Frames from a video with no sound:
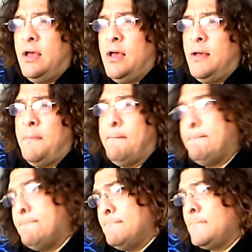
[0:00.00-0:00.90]

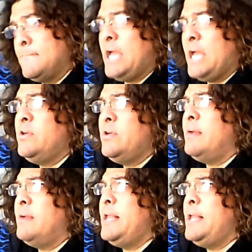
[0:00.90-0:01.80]
Can you
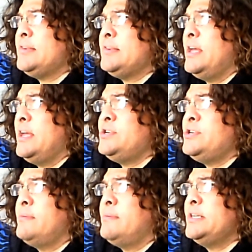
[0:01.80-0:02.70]
get a blaster that can
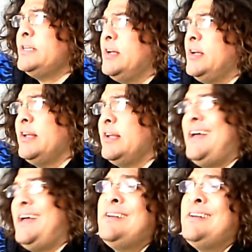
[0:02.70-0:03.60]
shoot number 6 slugs like
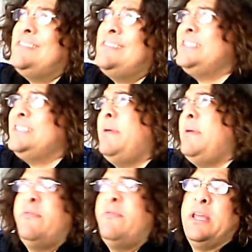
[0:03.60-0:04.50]
that?
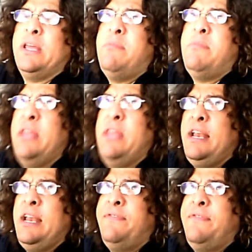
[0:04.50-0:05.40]
Maybe if you want to keep it
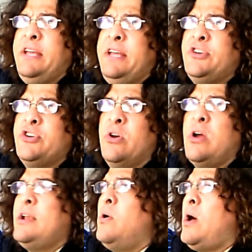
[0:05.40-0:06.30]
within 80 feet,
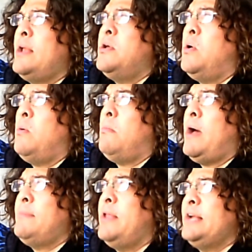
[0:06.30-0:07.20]
sure. I know
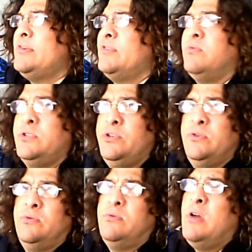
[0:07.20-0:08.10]
my blasters will
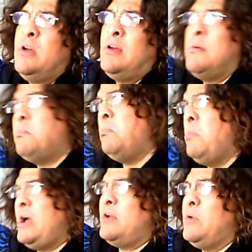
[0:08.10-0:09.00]
do,
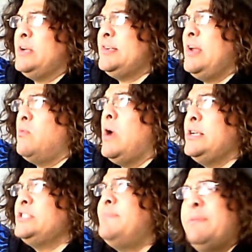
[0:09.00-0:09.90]
I don't want to say
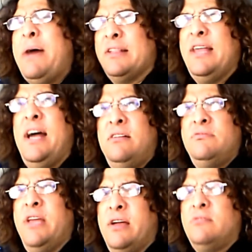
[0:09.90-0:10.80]
ranges, but about
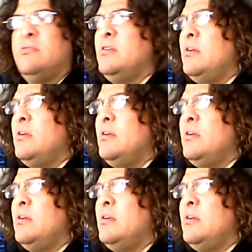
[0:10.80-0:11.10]
that, yeah.